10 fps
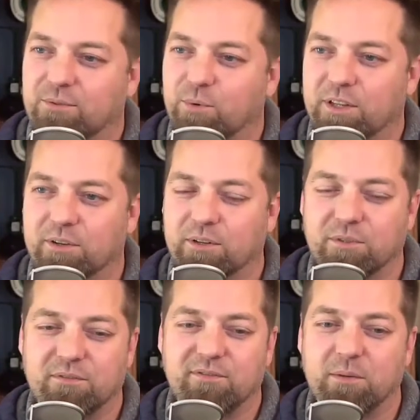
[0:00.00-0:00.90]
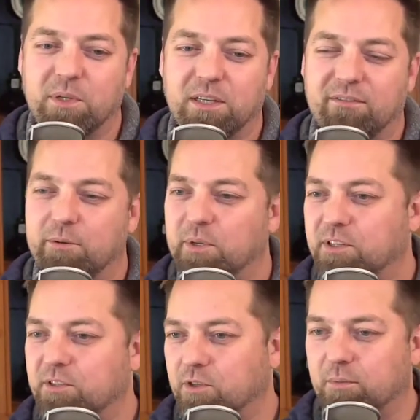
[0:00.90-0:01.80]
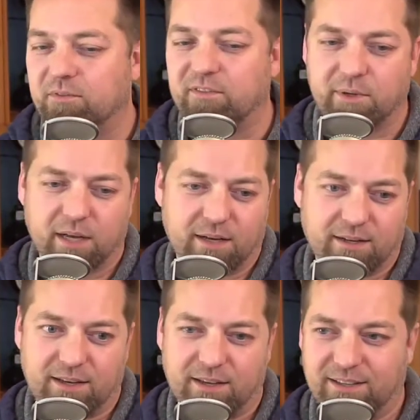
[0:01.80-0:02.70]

whether it was VB, VB script, VB.NET,